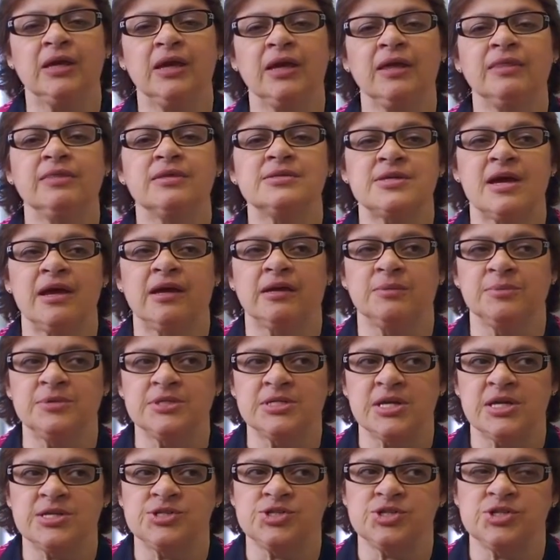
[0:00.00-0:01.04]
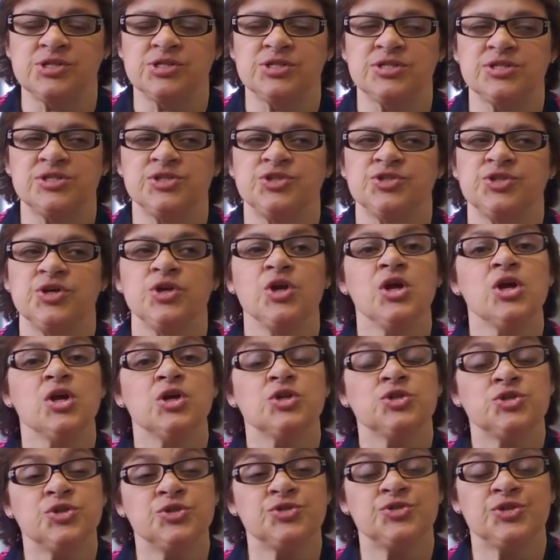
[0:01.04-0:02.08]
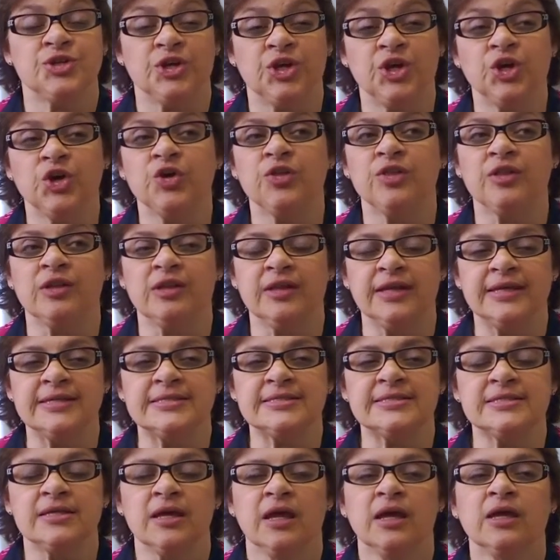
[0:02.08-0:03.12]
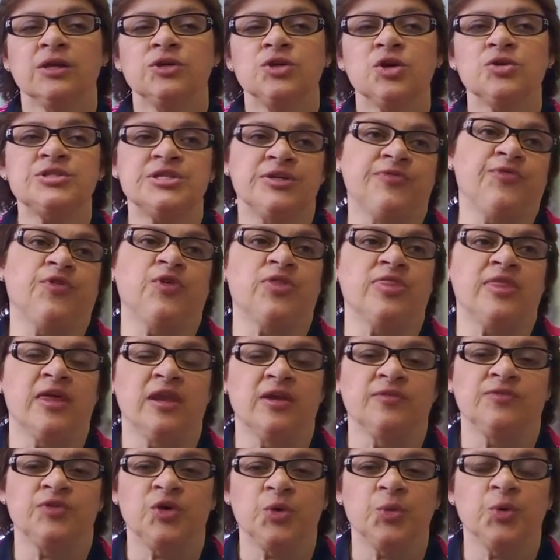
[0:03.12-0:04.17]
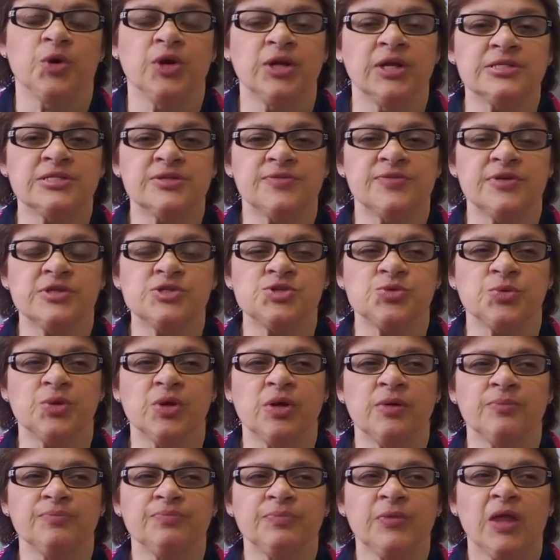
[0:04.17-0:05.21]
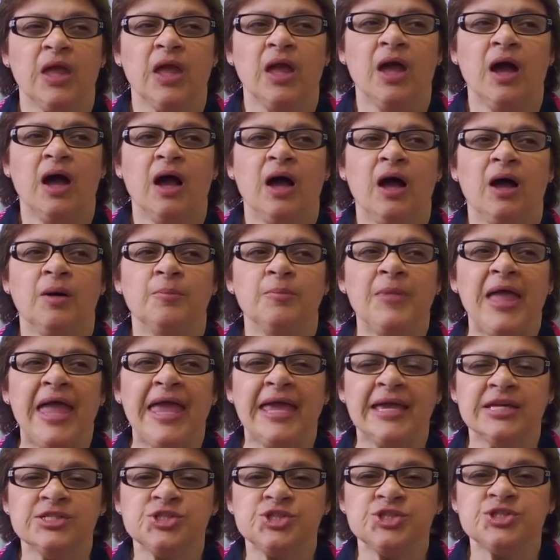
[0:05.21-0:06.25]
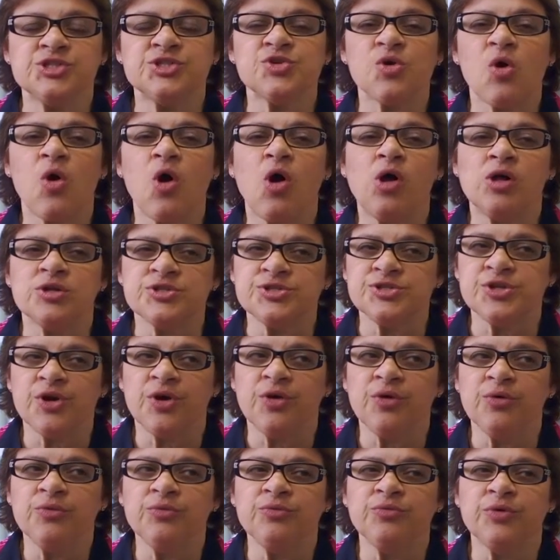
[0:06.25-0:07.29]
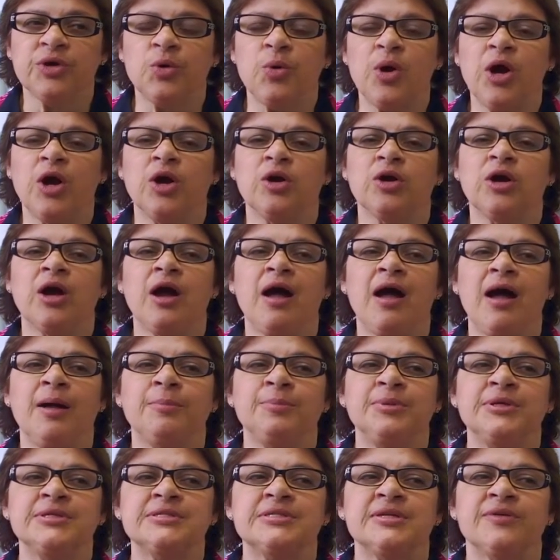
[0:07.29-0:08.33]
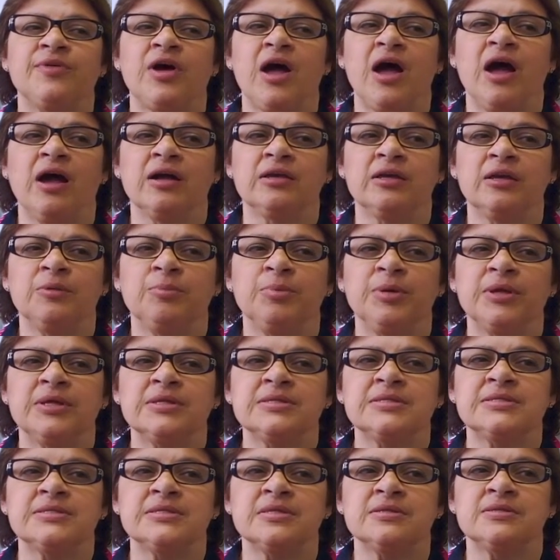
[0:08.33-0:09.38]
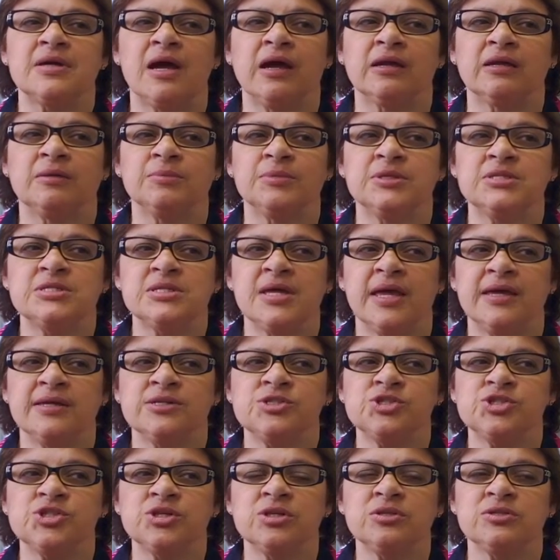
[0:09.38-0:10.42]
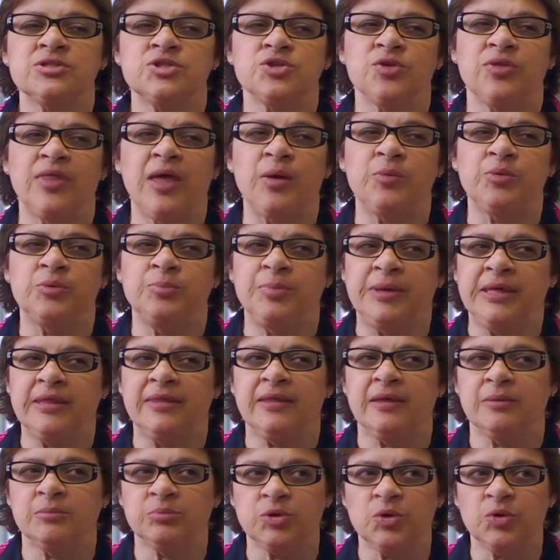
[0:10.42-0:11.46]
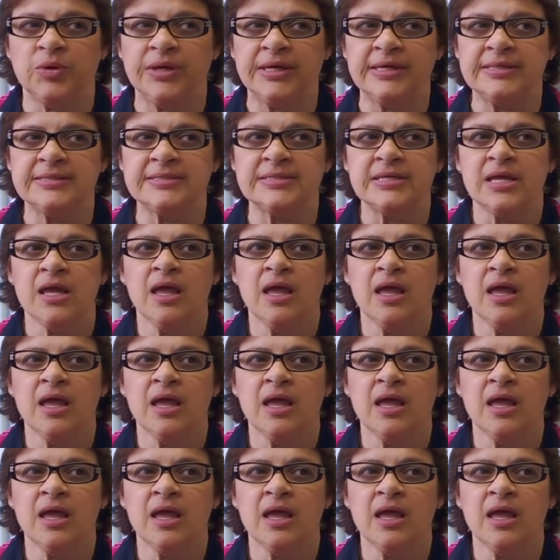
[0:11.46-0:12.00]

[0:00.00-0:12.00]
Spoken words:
in the documentations to secure the lease. No different than if you were an individual. Agents also require copies of occupants' documentation, so that would be the employees'